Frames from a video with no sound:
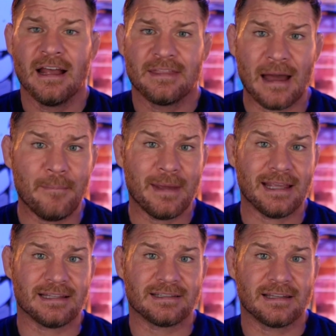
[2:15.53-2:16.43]
That
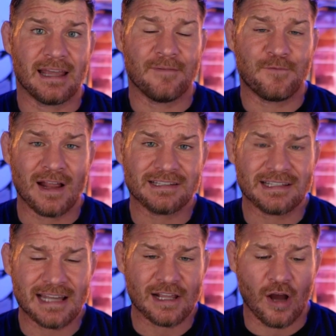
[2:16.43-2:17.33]
means if Francis
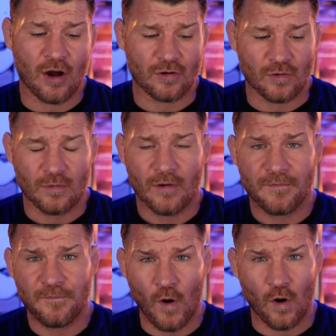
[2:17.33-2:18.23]
Ngannou
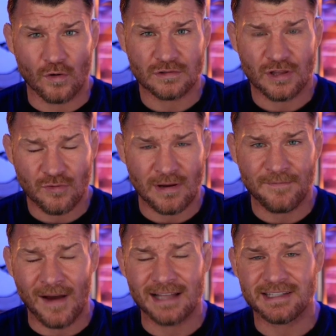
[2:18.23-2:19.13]
fought three
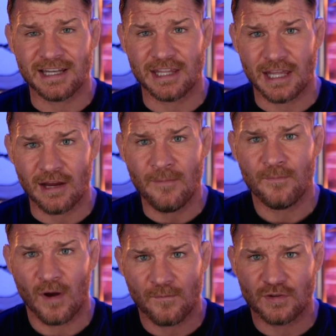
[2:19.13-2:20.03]
fights in a year,
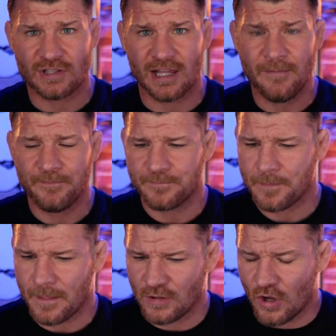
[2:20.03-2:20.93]
obviously,
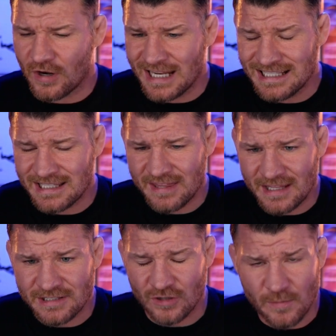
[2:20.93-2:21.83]
not an easy thing
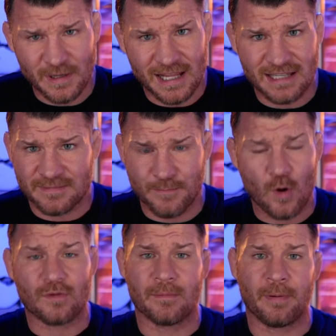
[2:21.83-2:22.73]
to do, but it is
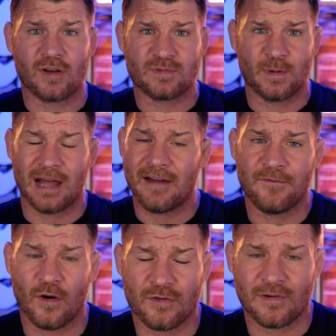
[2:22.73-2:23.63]
more than possible. I
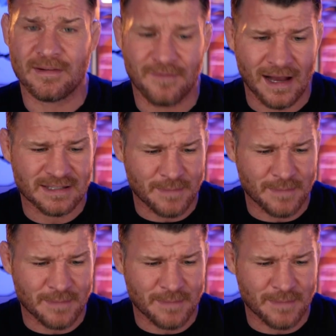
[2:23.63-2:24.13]
fought three fights.